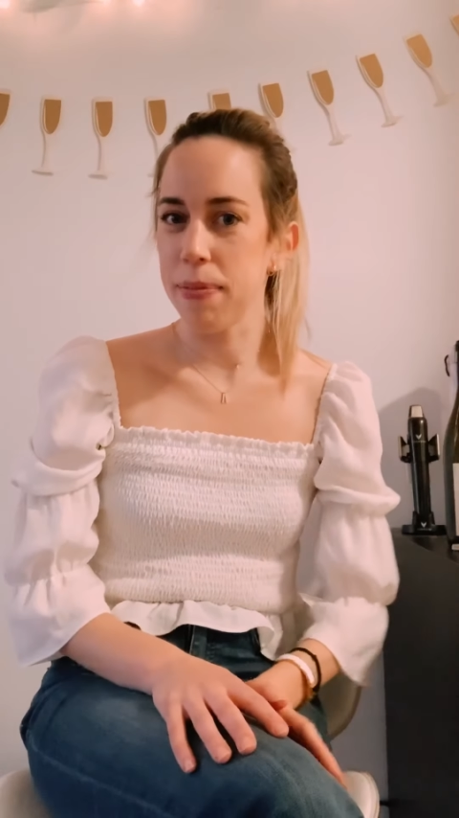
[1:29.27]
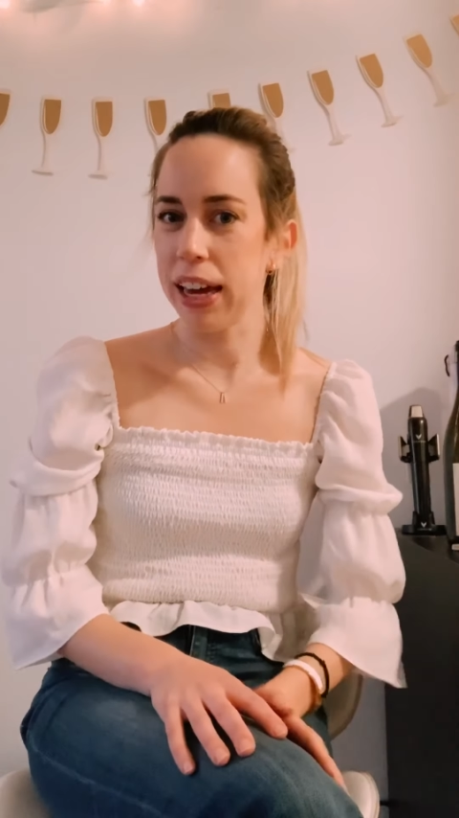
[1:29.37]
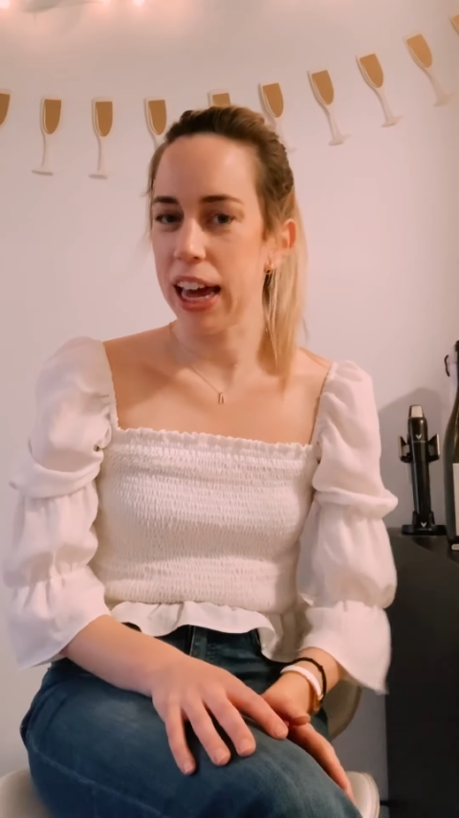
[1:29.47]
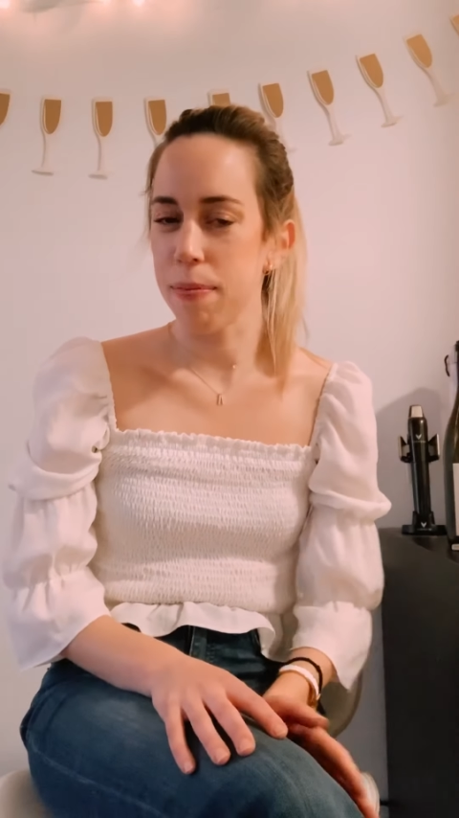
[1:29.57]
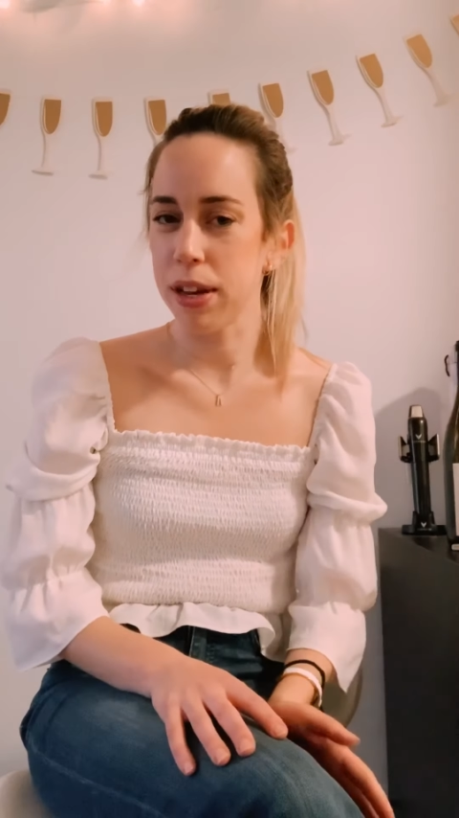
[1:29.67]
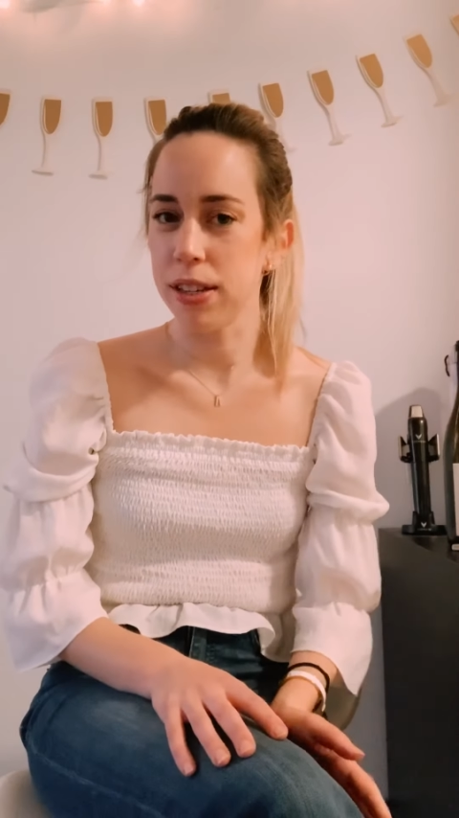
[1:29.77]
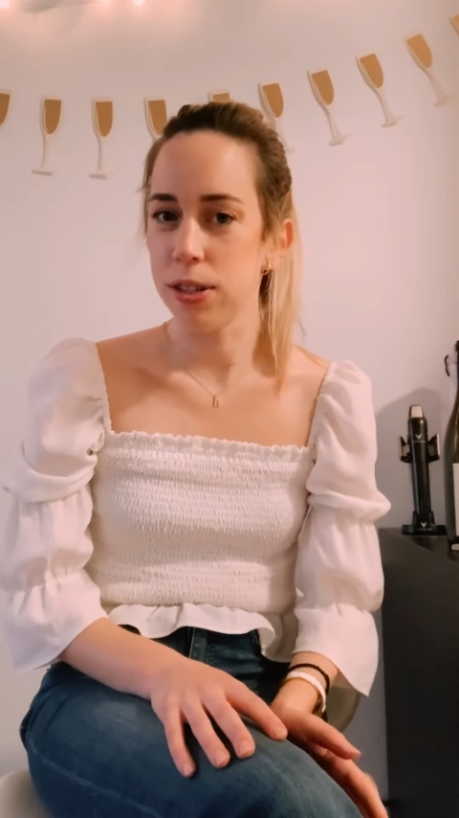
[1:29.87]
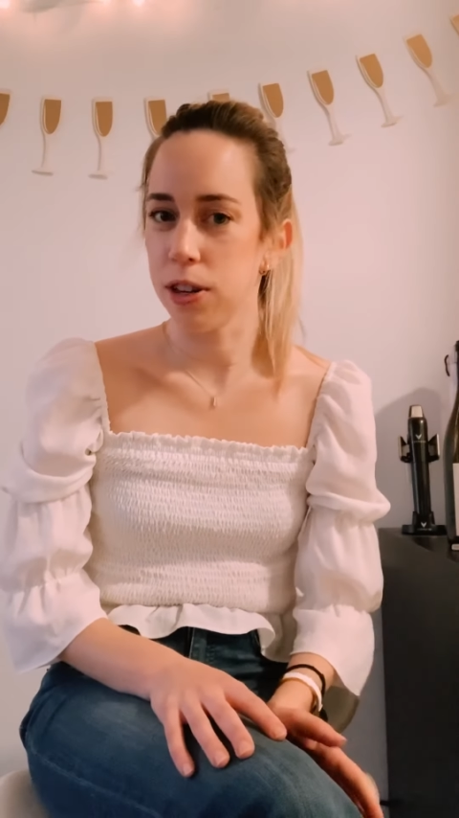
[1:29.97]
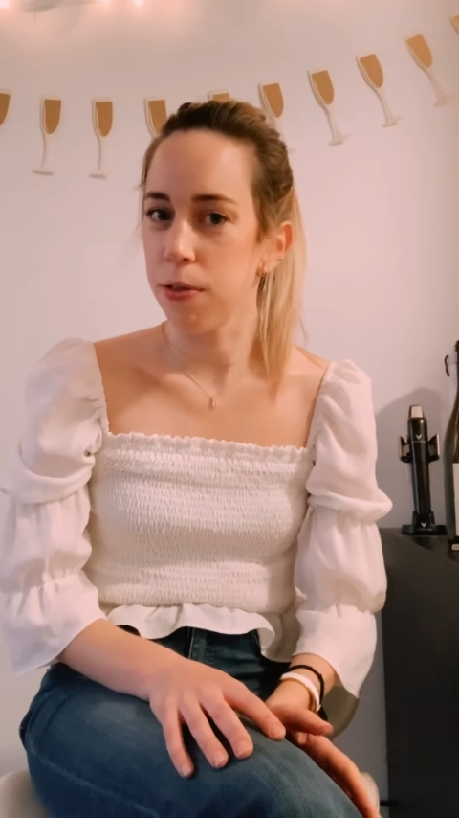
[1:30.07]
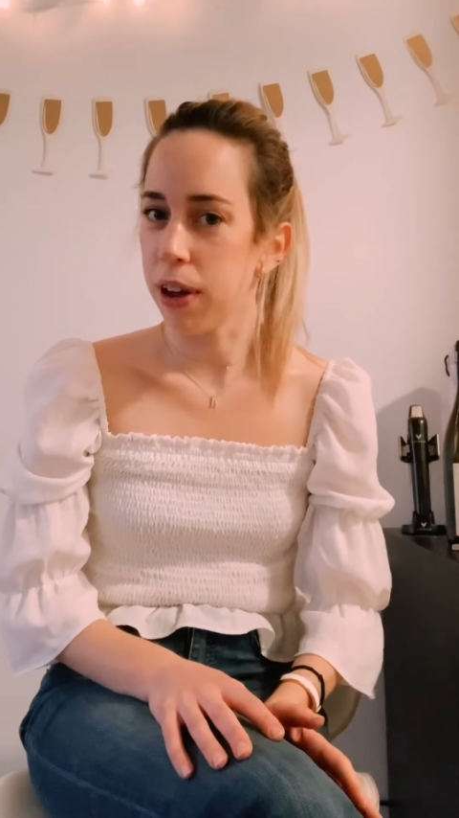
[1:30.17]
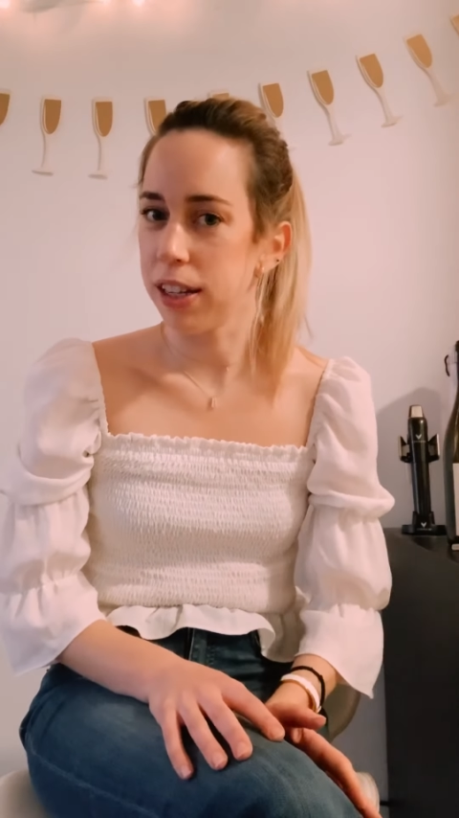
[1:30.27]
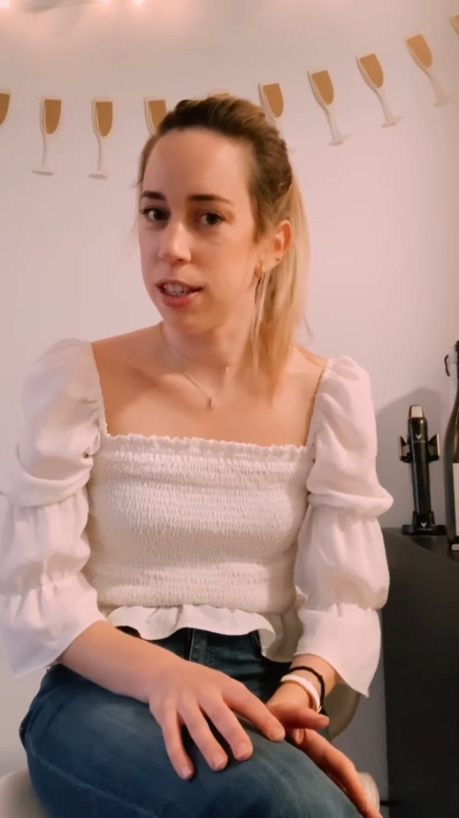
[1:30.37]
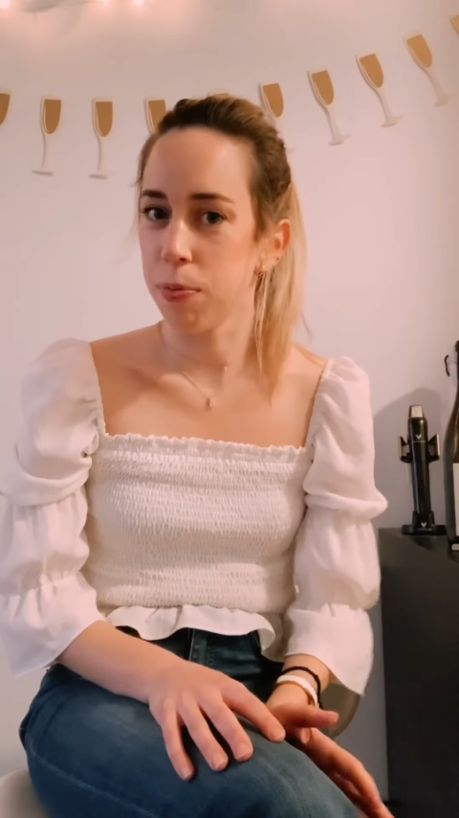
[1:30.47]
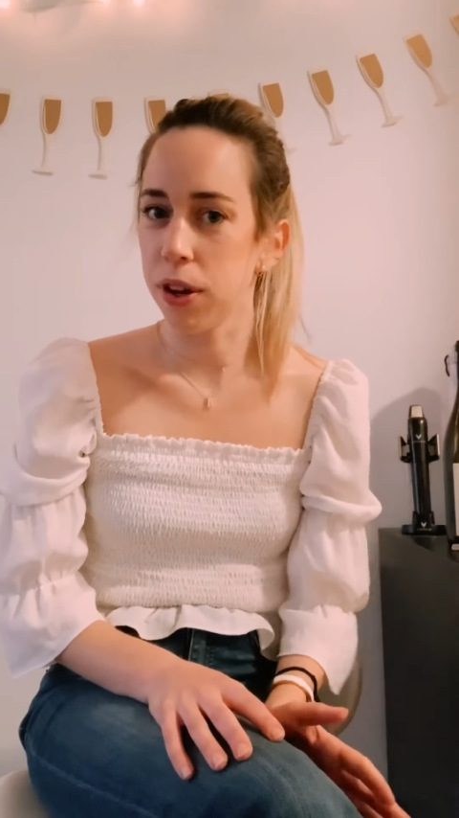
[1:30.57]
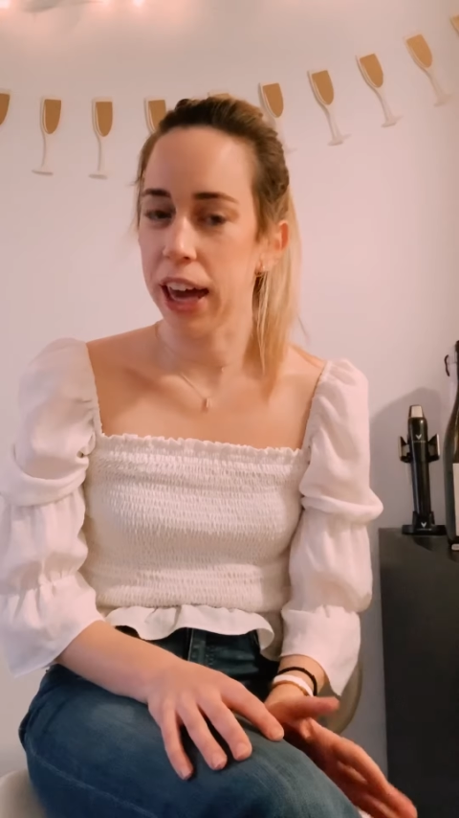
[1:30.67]
became a certified
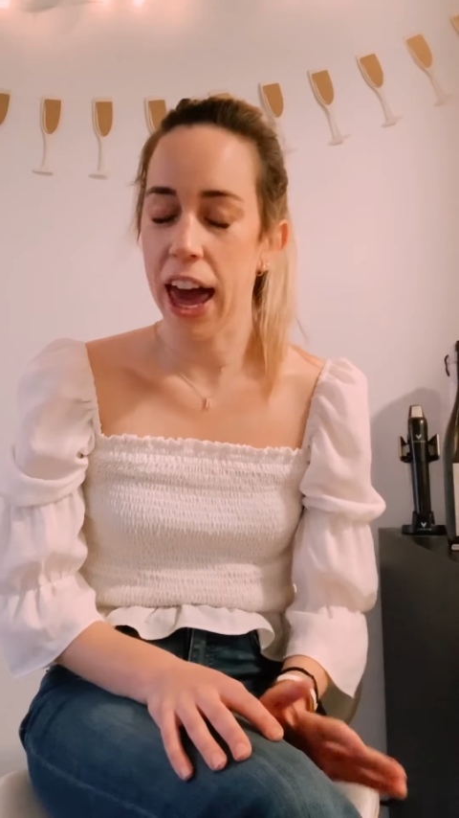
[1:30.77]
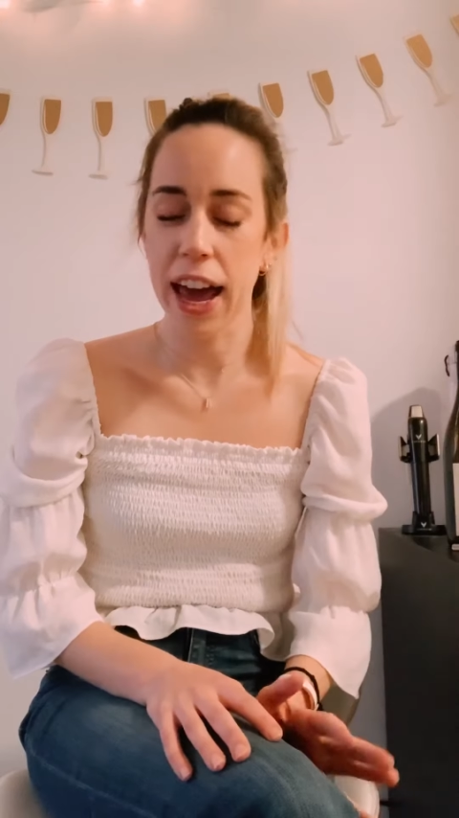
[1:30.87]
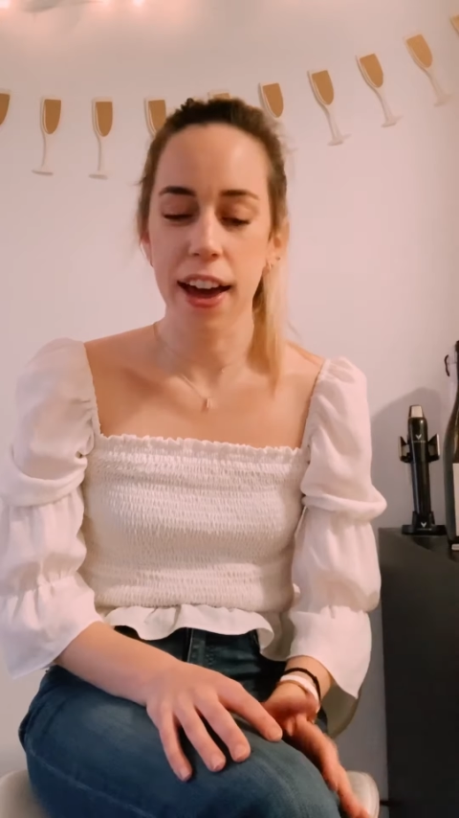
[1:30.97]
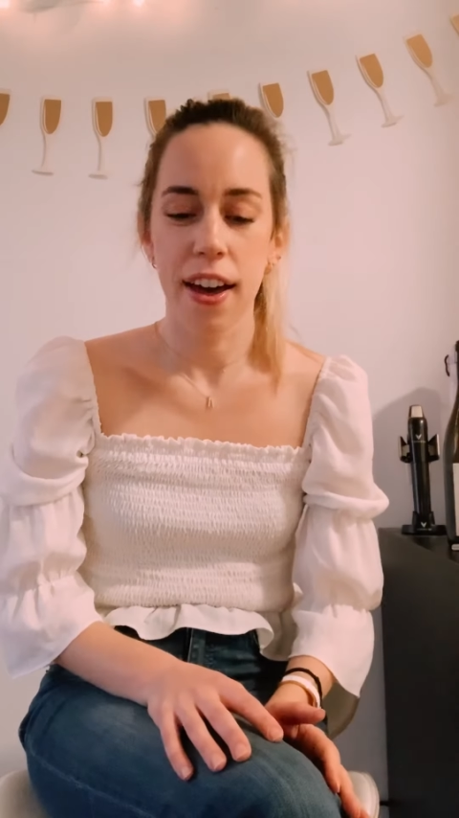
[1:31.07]
sommelier.